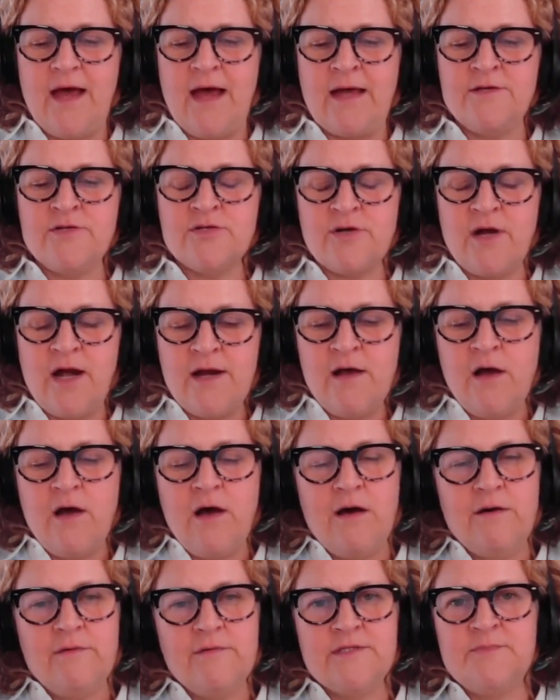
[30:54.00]
I try to
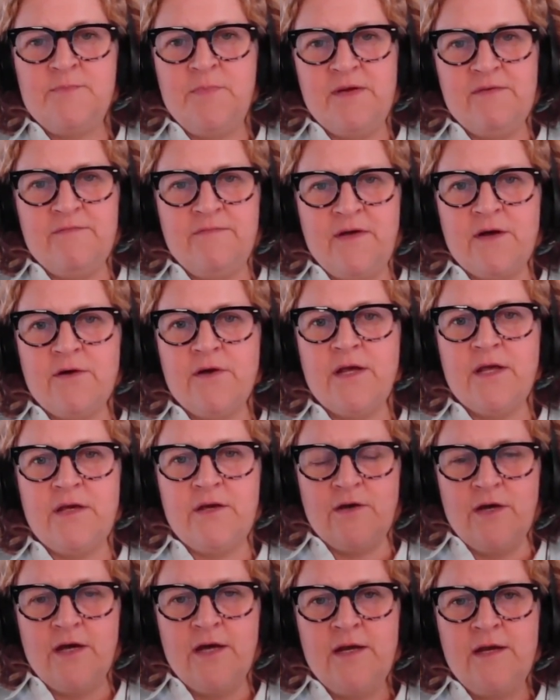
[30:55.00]
always be very
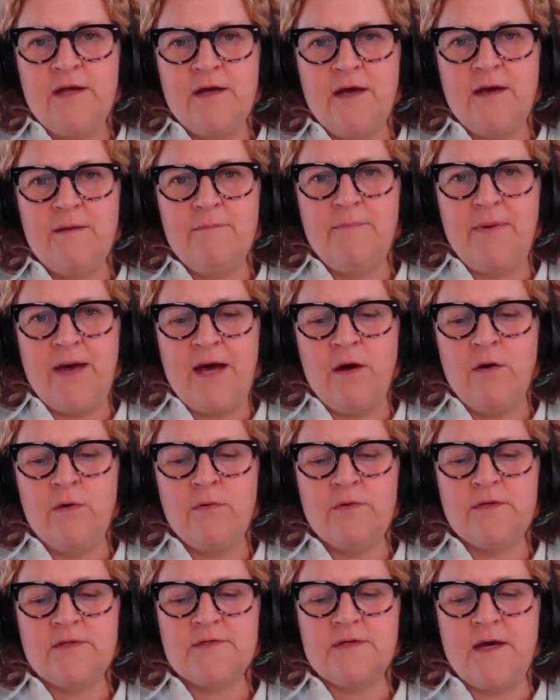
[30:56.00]
good
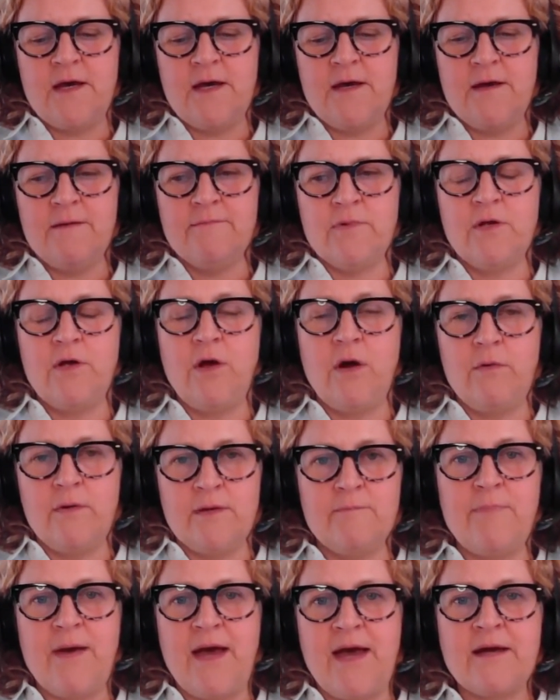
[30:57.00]
about going
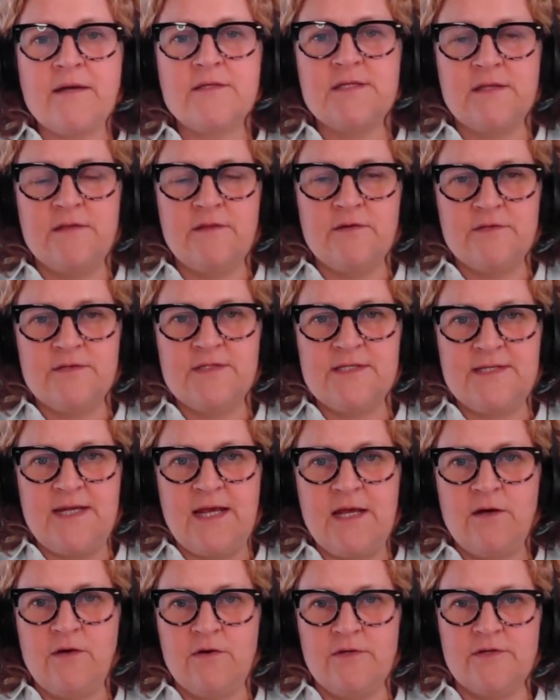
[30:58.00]
back to those
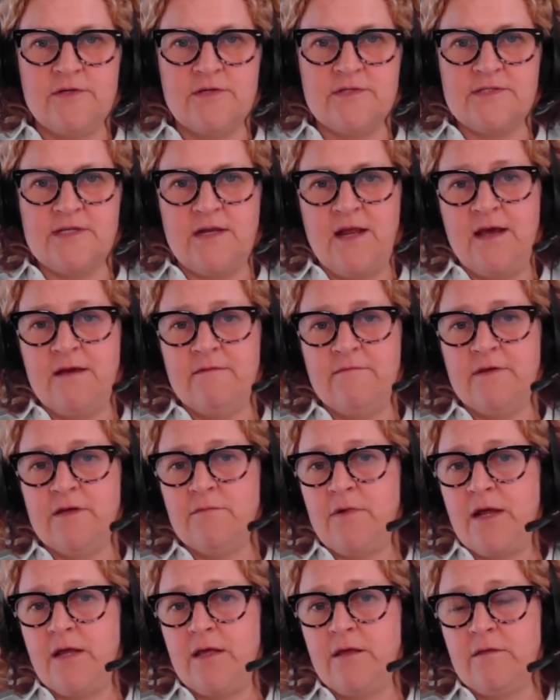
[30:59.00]
stakeholders and having
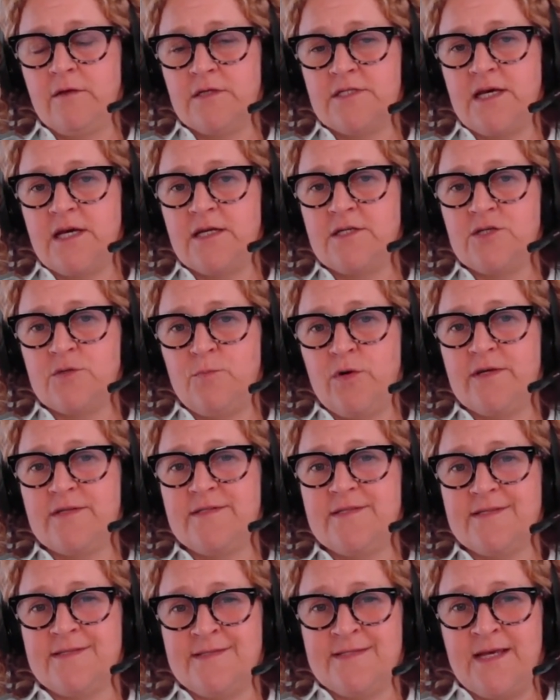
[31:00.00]
regular touch points and
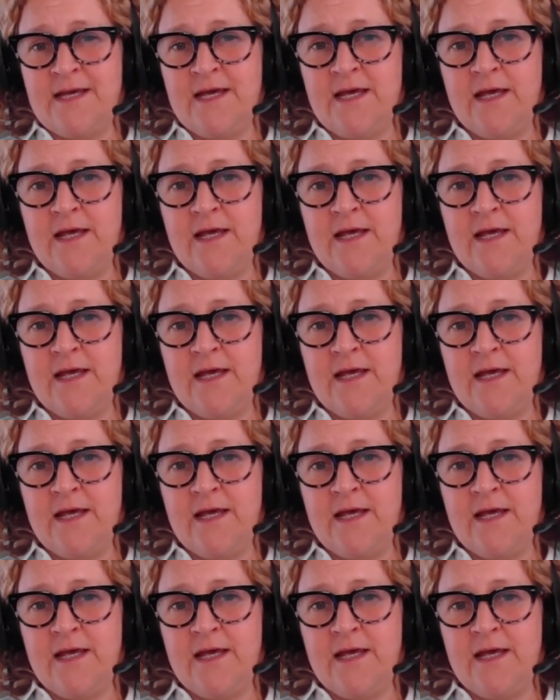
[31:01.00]
saying,